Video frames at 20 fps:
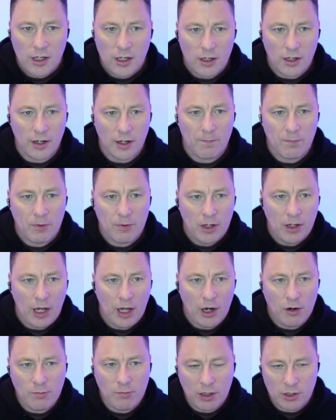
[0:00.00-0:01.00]
Like,
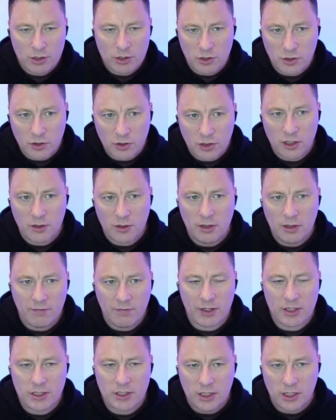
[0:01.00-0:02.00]
how much are you going to be
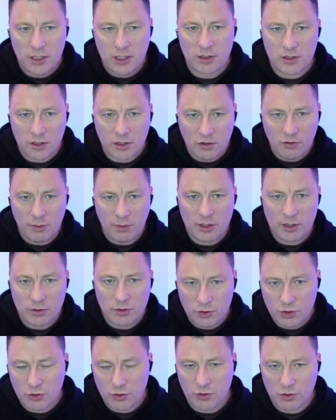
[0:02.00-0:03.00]
investing in those
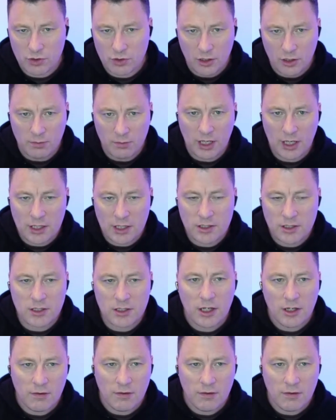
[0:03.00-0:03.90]
incremental short-term gains,